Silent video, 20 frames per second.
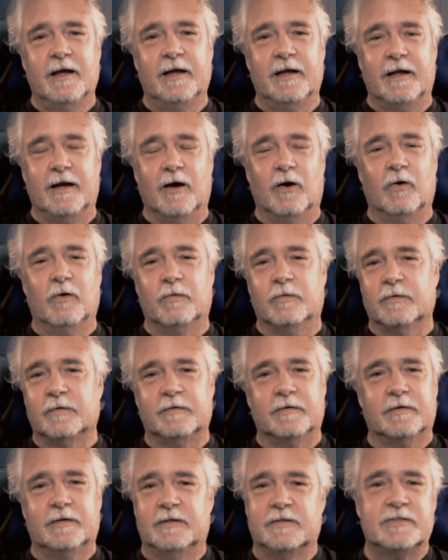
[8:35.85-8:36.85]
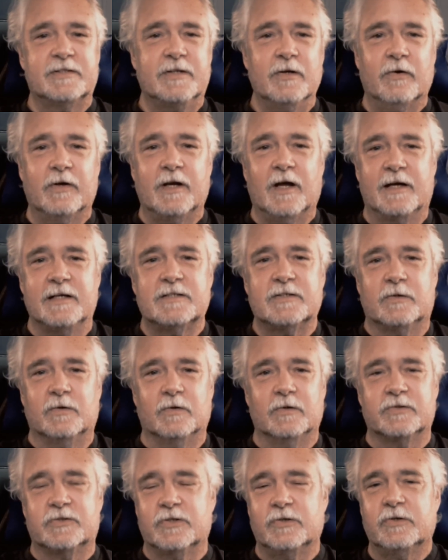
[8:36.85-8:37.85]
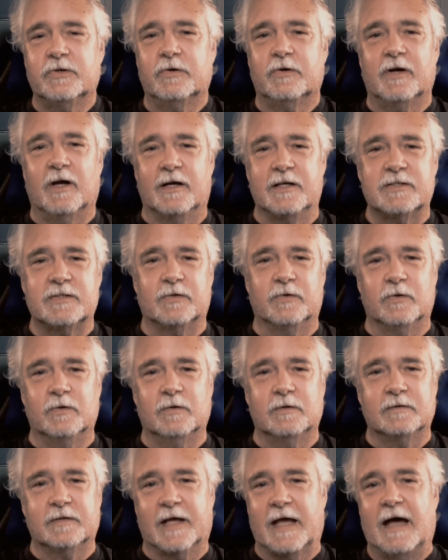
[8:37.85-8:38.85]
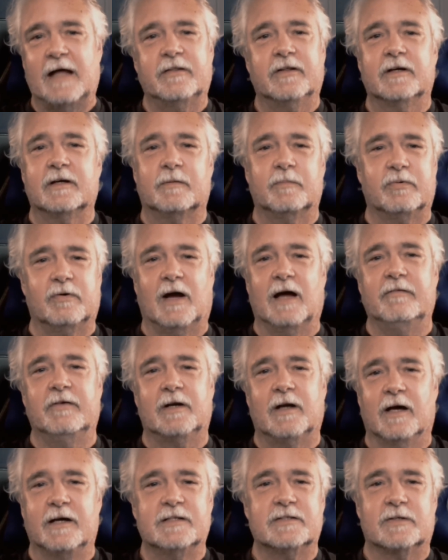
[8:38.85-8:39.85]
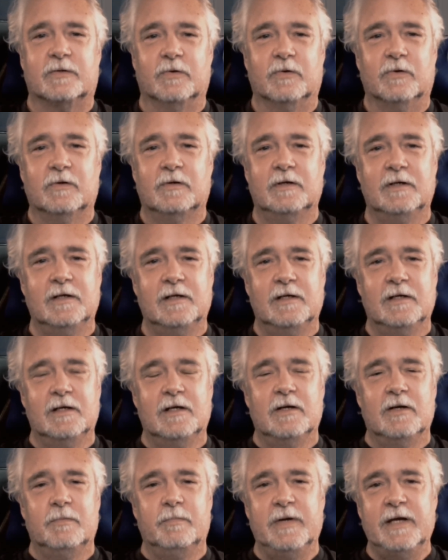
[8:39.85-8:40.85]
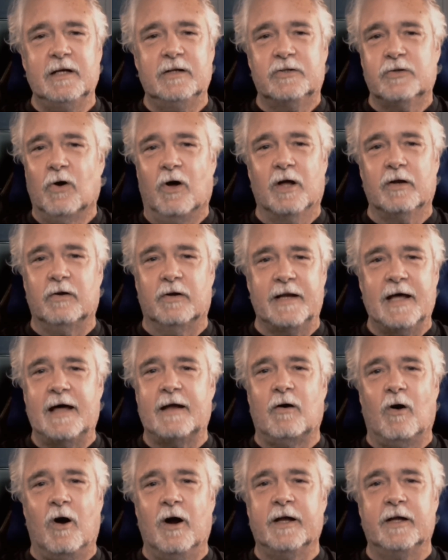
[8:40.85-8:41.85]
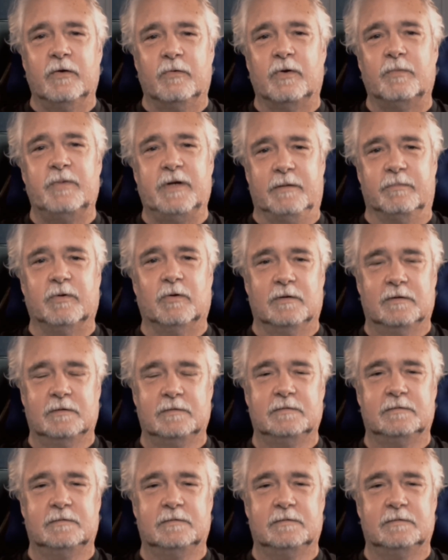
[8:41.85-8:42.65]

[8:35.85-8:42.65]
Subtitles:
you know, still in high school, junior in high school, Catholic private high school, being taught on how to argue with people.